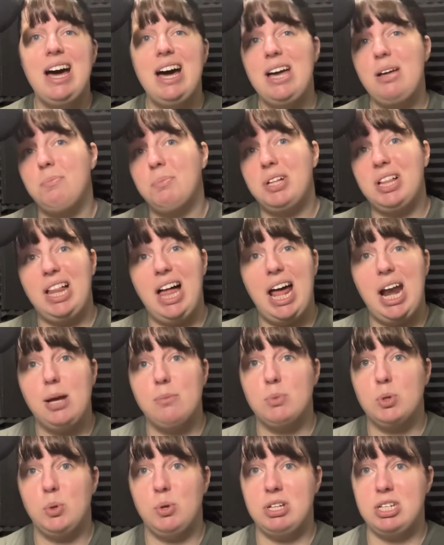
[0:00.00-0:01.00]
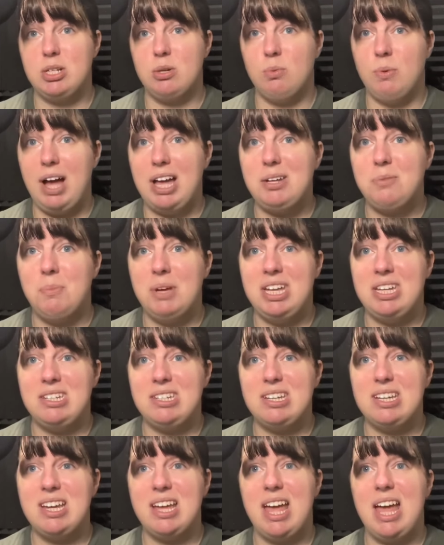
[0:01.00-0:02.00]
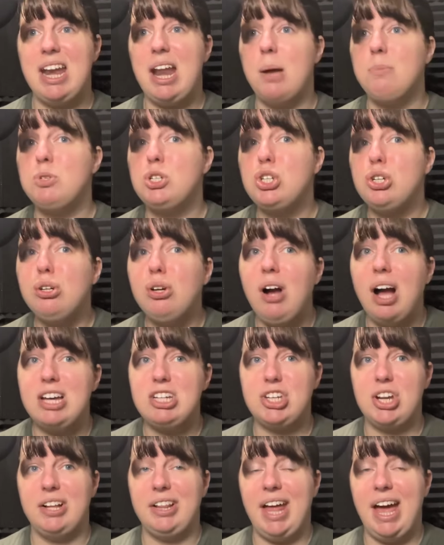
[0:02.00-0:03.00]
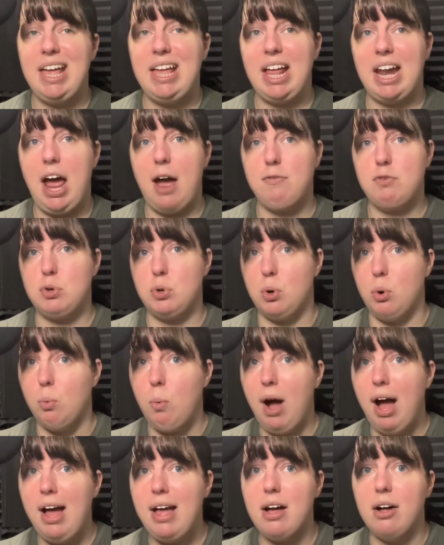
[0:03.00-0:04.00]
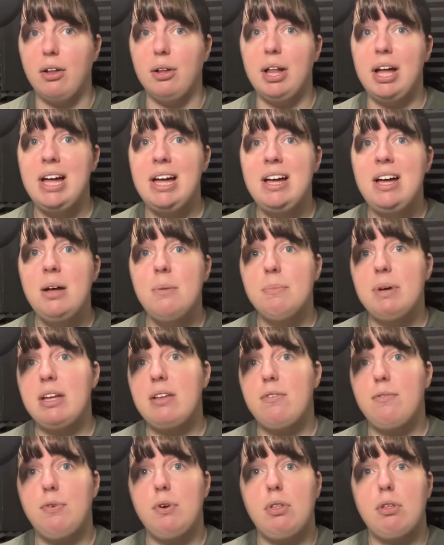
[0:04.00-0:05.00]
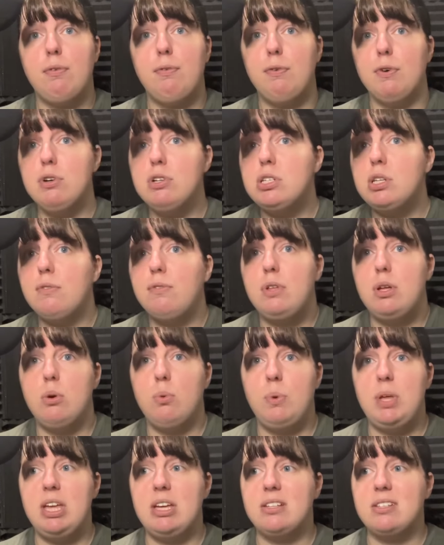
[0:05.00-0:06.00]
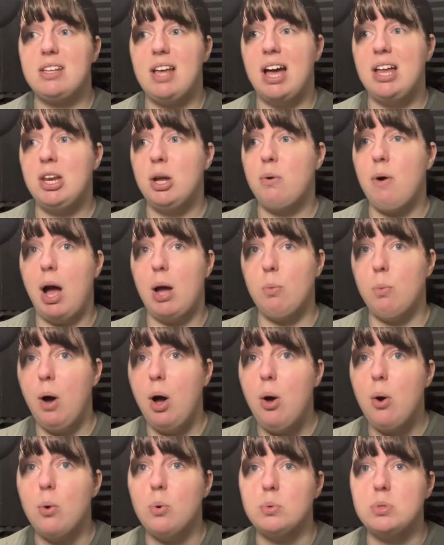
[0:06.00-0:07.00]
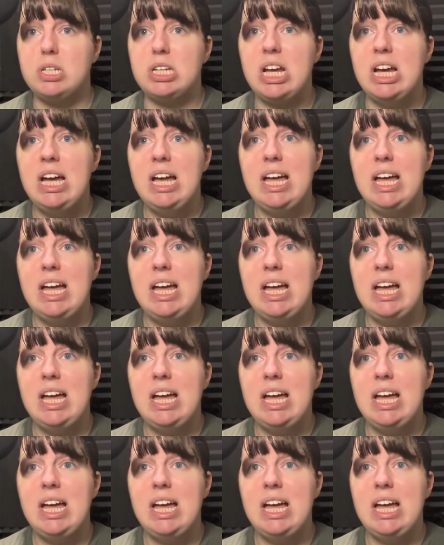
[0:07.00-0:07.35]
I'm glad I'm going to Redmond, and I'm sure I shall like it after a while, but for the first few weeks I know I won't.